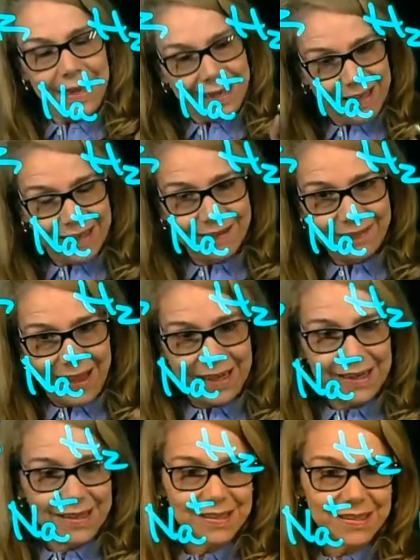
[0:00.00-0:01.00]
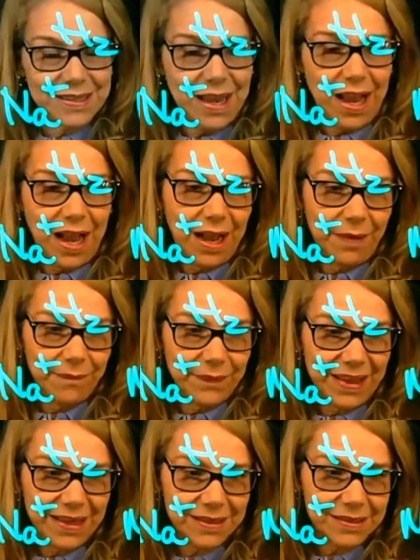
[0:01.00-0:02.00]
And that is
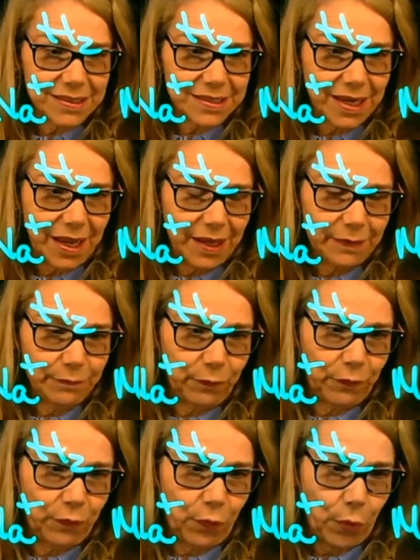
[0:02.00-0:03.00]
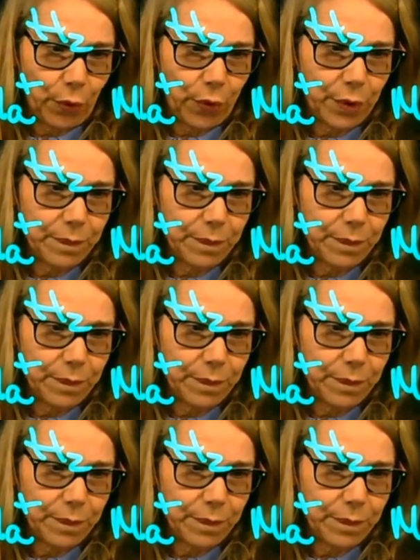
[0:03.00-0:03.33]
except for